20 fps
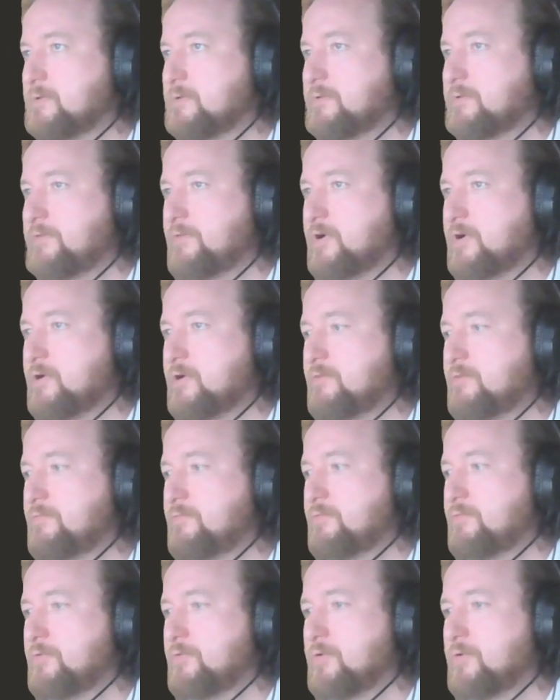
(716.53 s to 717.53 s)
Fair enough.
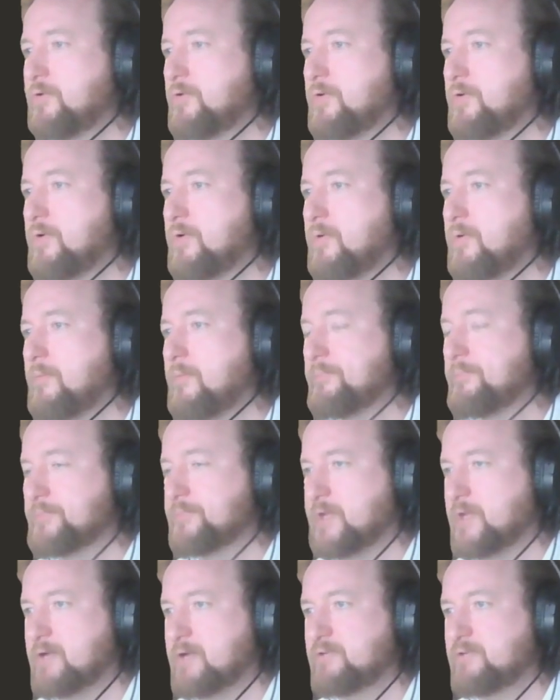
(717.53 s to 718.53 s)

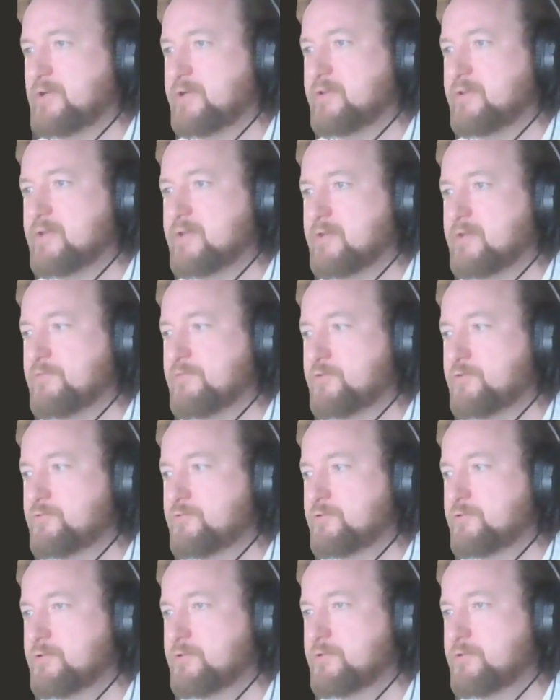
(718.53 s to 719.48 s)
I decided to take first.